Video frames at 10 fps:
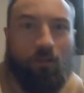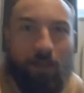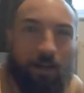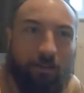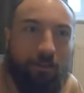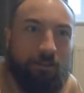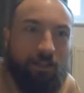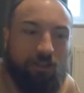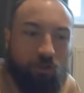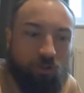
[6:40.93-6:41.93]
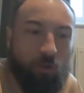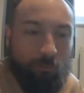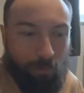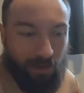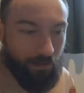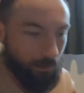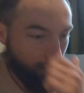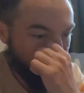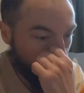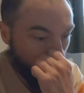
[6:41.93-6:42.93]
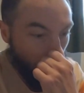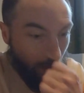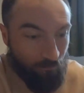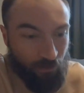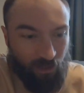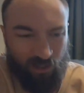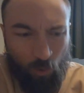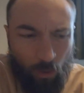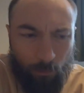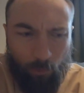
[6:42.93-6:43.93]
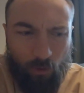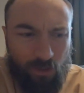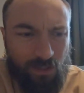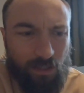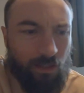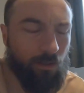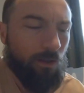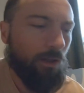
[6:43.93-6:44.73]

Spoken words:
of that, and they're just so big, so heavy, and quite pricey.